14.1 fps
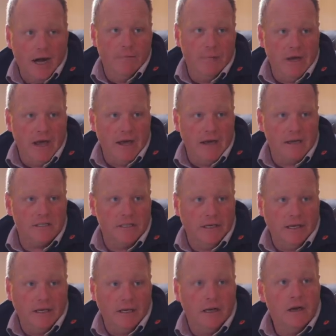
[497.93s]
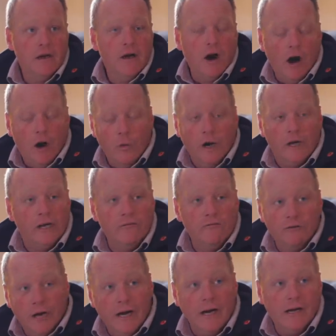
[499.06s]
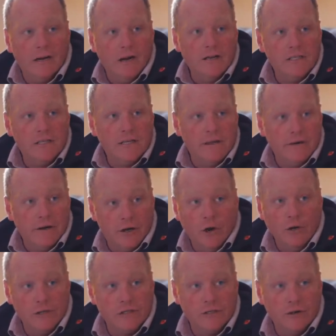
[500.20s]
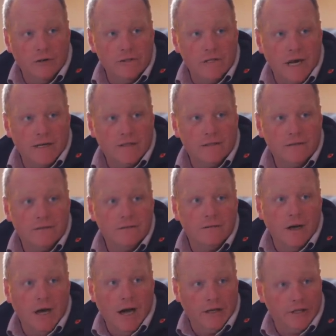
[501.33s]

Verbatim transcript: and BASC are working really closely together in constant contact yeah.